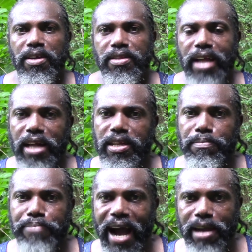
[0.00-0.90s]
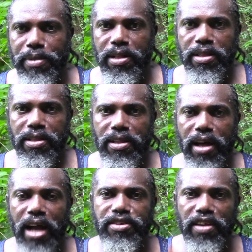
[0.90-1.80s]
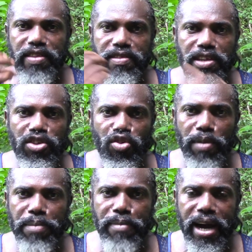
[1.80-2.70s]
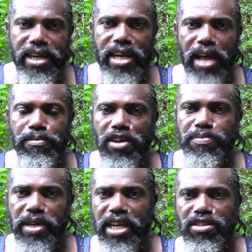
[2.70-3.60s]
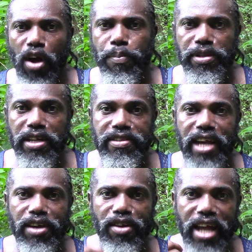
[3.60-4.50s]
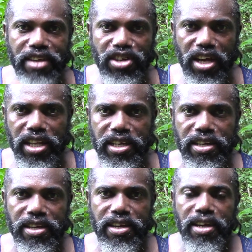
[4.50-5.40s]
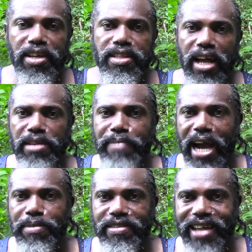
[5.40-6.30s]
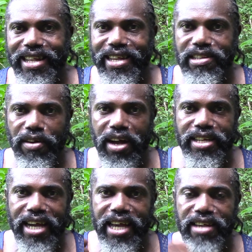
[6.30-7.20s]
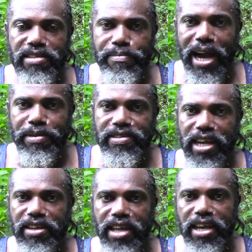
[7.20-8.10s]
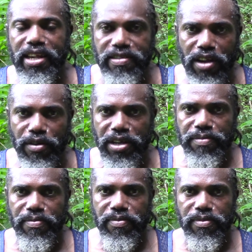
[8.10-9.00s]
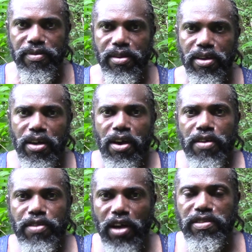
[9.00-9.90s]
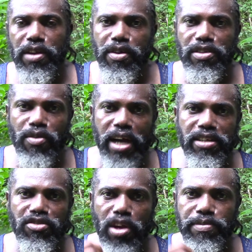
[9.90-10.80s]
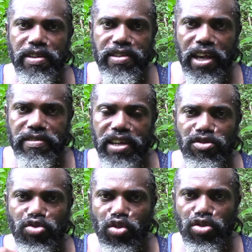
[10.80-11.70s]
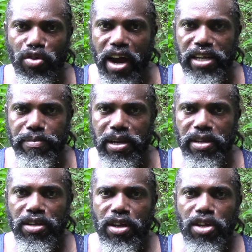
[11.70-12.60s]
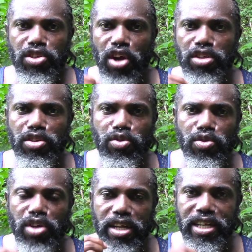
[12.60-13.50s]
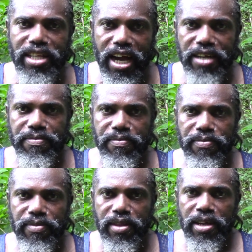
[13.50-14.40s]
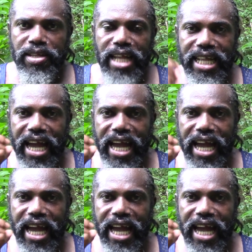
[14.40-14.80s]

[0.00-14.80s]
that the Bible addresses the human mind and must be interpreted psychologically. That the Bible is not literal, neither is the Bible secular history. That's the reason why the scripture says in Deuteronomy 30 to 39 that